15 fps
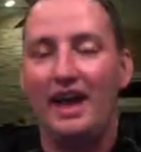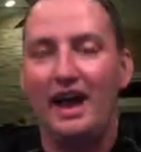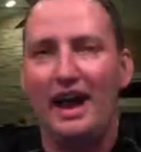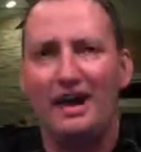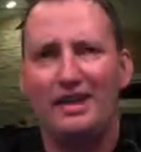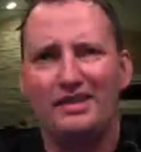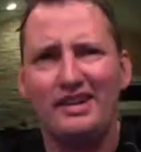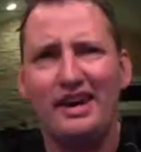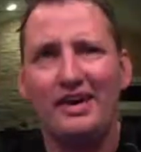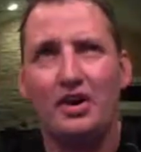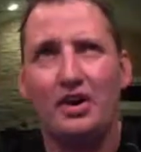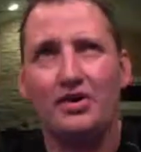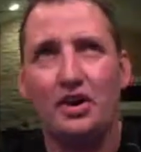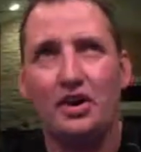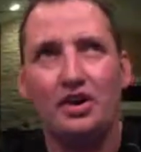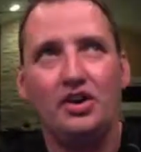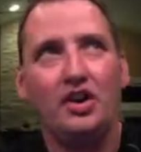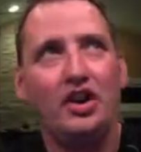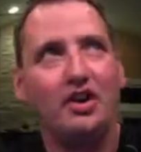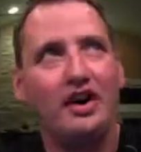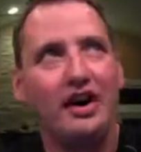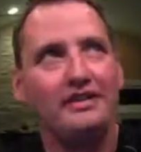I don't know. I turned it
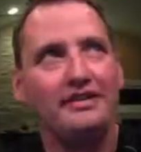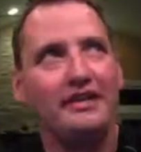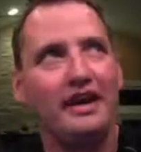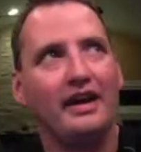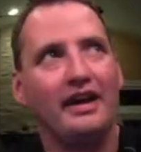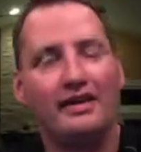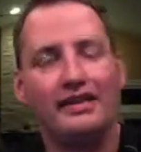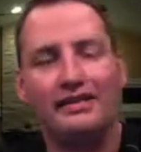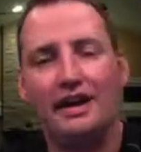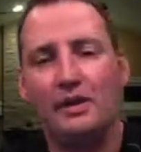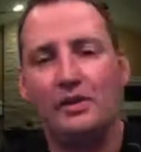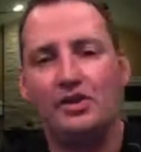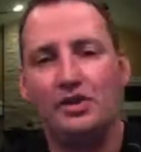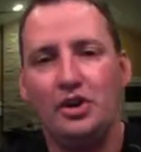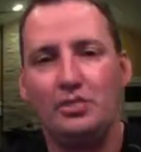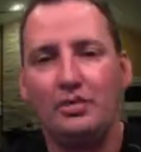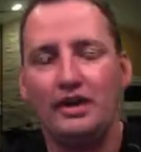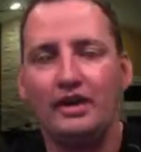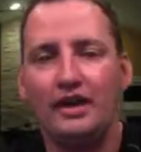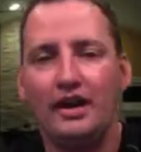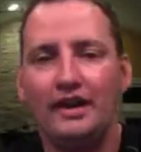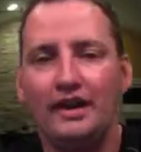on last night. Last night was the
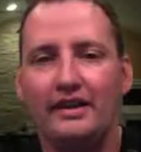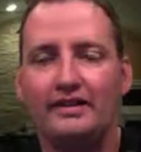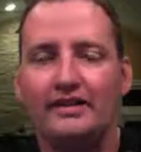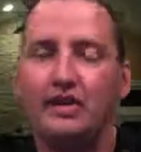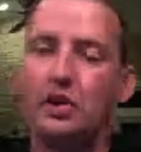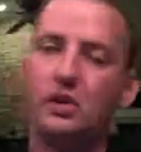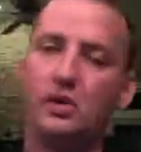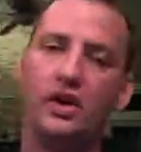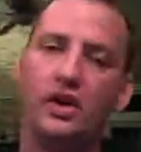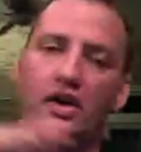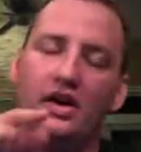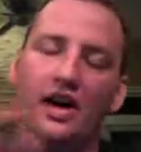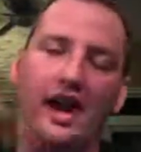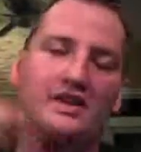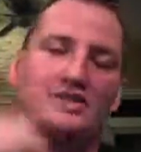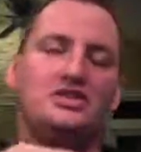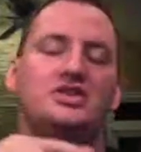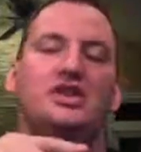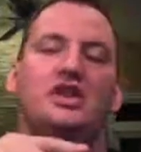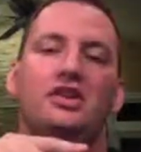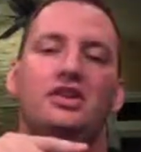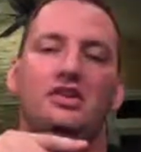opening night, and so last
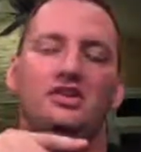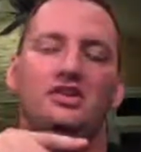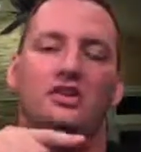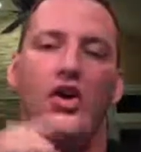year,